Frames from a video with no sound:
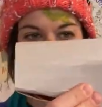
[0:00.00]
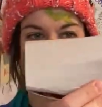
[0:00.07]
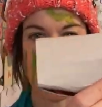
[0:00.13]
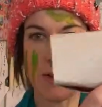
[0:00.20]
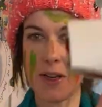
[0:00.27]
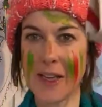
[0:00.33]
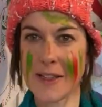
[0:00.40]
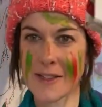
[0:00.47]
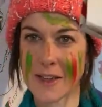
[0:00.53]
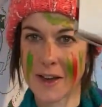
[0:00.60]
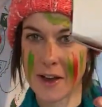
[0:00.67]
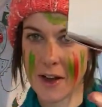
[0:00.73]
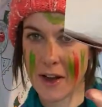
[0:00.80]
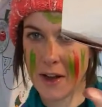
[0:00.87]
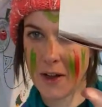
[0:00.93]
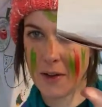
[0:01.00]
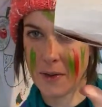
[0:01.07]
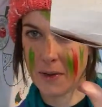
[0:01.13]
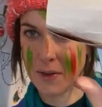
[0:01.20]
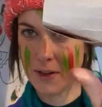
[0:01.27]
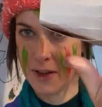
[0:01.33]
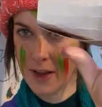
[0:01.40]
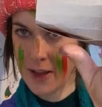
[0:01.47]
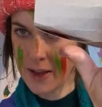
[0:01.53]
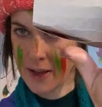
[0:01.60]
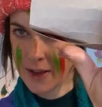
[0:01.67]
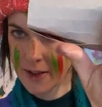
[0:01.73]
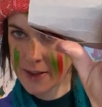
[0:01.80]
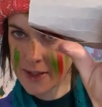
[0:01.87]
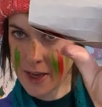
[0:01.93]
you need to cut a hole,
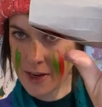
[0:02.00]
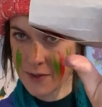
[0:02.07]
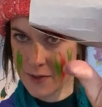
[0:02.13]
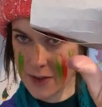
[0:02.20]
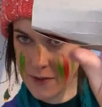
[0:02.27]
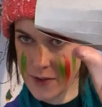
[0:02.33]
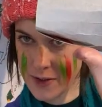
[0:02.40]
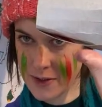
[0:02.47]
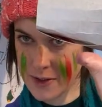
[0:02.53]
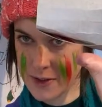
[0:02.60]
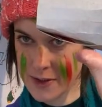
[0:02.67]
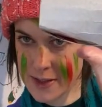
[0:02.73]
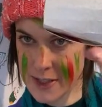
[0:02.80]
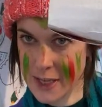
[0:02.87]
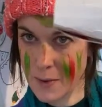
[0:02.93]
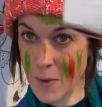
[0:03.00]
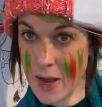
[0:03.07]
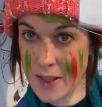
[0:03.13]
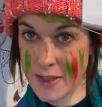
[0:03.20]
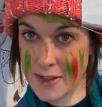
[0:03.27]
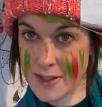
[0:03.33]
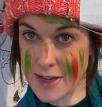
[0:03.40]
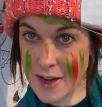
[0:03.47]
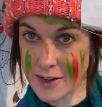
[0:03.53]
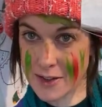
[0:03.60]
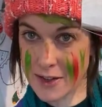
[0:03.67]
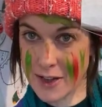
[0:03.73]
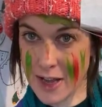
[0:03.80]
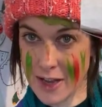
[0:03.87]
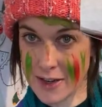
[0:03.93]
kind of, if you see where the
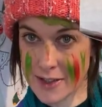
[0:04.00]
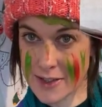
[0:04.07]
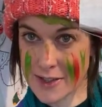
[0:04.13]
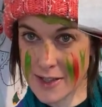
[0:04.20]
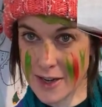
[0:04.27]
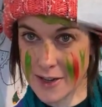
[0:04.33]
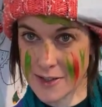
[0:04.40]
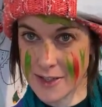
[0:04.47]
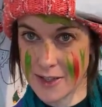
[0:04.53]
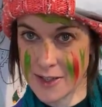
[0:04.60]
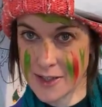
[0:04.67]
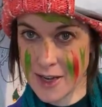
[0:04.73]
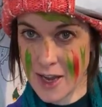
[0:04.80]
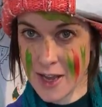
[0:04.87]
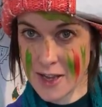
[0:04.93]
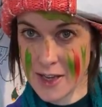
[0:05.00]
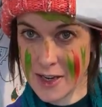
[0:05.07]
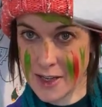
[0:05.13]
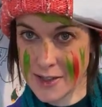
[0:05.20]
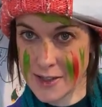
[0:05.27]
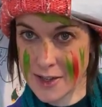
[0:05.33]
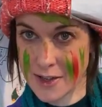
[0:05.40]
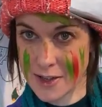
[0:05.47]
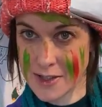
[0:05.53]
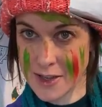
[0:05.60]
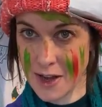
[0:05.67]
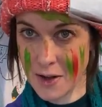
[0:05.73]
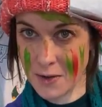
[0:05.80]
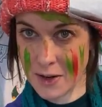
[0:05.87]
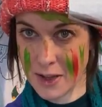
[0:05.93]
diagonal line has started, you need to cut a
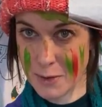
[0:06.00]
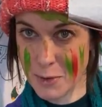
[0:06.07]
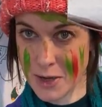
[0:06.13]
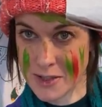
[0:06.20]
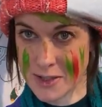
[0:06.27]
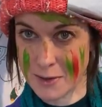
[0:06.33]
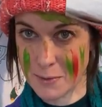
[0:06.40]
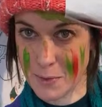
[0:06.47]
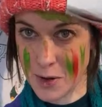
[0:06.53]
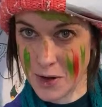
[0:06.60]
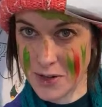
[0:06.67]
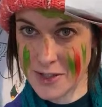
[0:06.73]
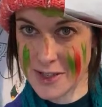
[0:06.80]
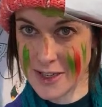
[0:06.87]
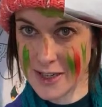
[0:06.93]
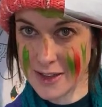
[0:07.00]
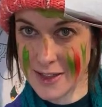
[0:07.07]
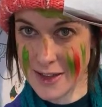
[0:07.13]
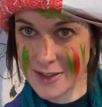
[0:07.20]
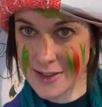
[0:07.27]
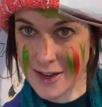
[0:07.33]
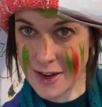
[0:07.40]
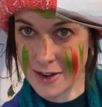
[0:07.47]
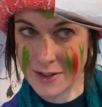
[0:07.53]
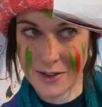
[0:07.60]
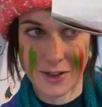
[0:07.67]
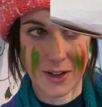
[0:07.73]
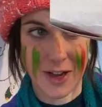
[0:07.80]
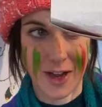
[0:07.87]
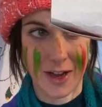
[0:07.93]
hole at the bottom underneath that
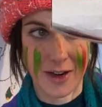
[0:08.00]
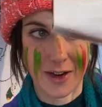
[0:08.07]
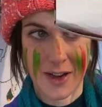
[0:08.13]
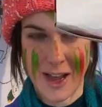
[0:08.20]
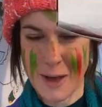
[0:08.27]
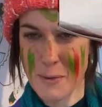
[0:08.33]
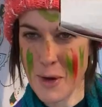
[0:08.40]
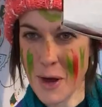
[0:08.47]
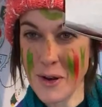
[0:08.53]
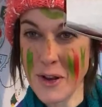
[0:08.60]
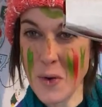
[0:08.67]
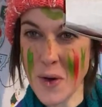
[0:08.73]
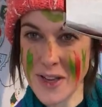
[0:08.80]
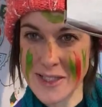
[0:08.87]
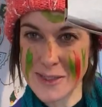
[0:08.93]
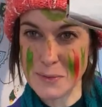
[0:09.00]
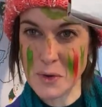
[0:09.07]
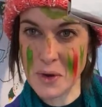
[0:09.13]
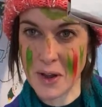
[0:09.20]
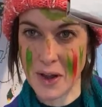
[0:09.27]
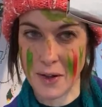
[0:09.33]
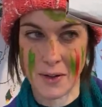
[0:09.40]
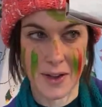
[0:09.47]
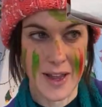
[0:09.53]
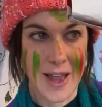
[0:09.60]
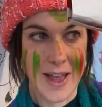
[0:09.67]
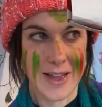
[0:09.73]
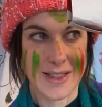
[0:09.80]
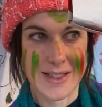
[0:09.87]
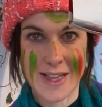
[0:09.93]
diagonal line, but only quite a small hole
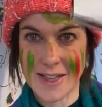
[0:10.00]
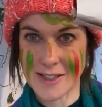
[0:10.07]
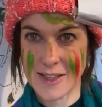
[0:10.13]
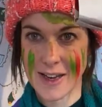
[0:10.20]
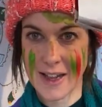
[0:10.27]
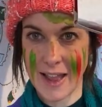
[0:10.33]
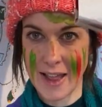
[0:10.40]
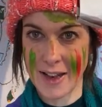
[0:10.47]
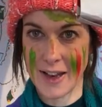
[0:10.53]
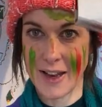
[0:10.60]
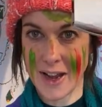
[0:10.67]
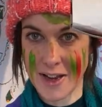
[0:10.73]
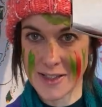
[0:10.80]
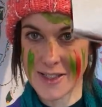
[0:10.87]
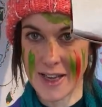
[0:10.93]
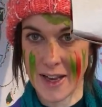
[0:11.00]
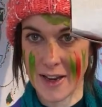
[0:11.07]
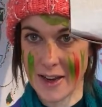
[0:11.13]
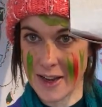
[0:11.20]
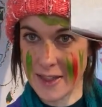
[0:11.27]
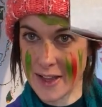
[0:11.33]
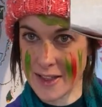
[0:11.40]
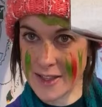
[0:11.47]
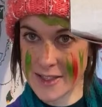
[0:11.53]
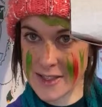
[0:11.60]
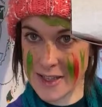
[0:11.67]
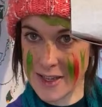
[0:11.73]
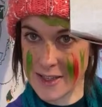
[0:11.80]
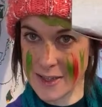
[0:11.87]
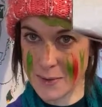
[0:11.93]
because that's going to let the light in, and then the
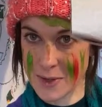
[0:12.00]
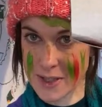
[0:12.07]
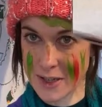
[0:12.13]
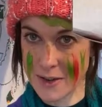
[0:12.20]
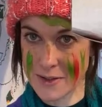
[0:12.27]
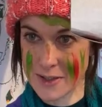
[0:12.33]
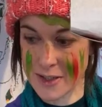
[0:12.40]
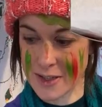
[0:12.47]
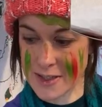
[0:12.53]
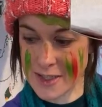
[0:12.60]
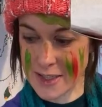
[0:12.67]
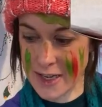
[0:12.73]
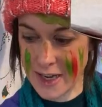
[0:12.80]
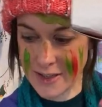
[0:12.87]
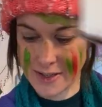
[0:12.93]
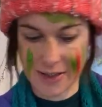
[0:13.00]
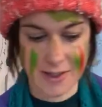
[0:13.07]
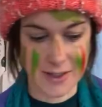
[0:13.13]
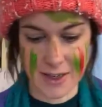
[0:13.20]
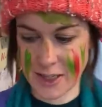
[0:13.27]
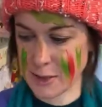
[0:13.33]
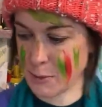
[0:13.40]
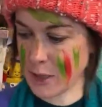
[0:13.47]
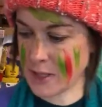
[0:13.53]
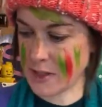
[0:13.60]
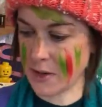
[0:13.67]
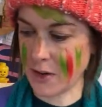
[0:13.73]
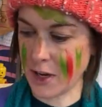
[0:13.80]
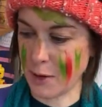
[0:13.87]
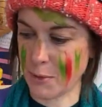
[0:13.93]
CD which goes in the slit is going to split it
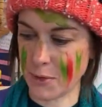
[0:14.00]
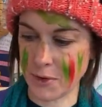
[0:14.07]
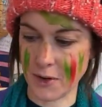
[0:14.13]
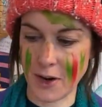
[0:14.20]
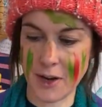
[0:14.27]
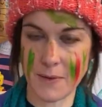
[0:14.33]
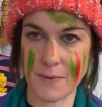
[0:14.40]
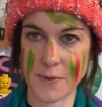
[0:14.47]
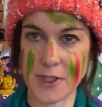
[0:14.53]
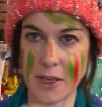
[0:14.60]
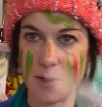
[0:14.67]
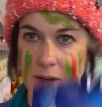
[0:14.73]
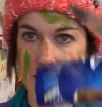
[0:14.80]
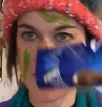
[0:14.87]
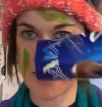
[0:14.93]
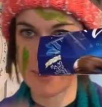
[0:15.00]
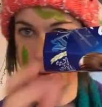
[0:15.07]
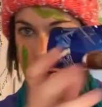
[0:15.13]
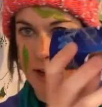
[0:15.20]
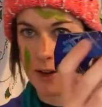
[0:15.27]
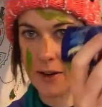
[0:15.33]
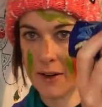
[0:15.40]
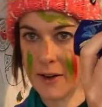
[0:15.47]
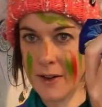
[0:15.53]
all up, right? So here's mine.